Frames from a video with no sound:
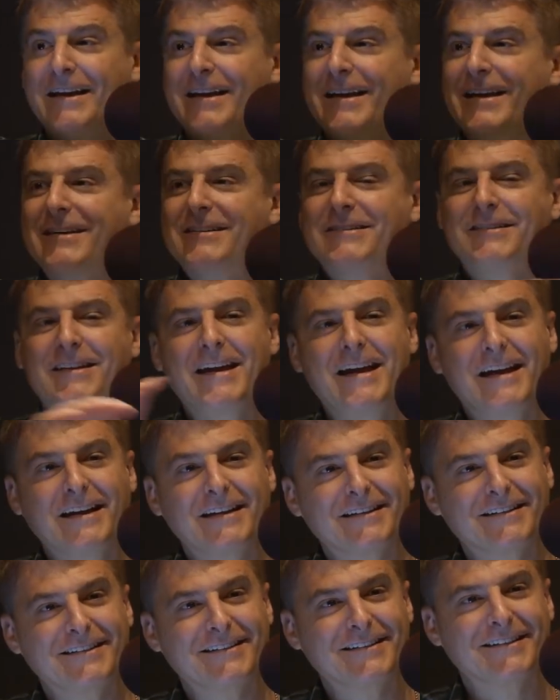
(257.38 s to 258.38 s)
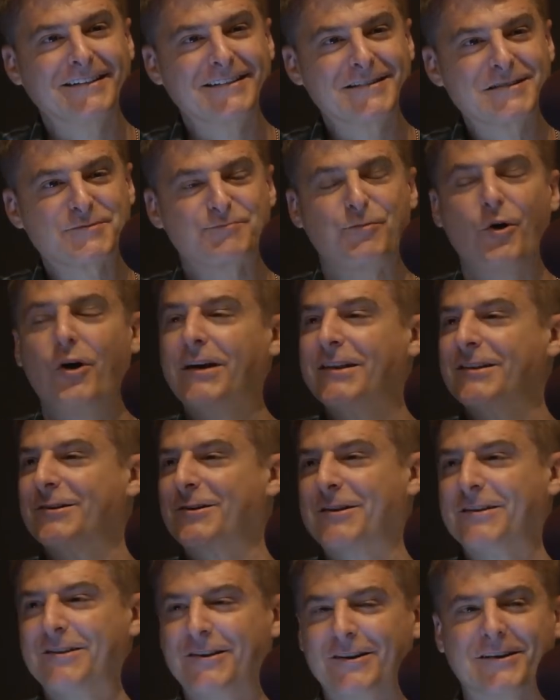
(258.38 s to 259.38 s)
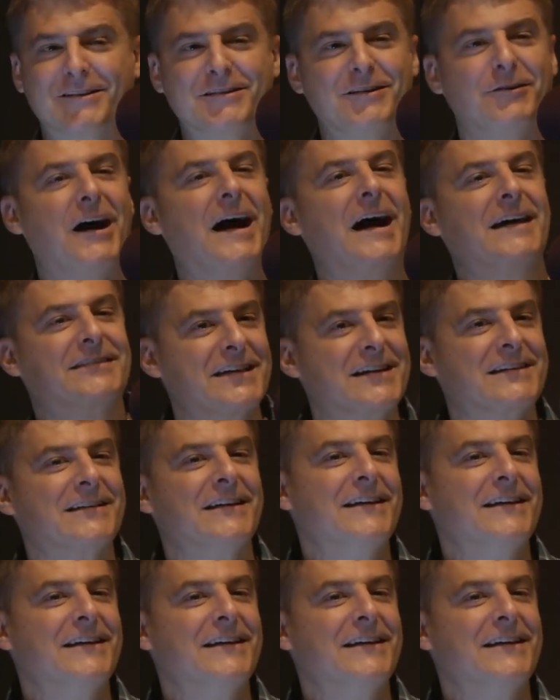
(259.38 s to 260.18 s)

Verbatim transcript: Spoiler alert! Well, I think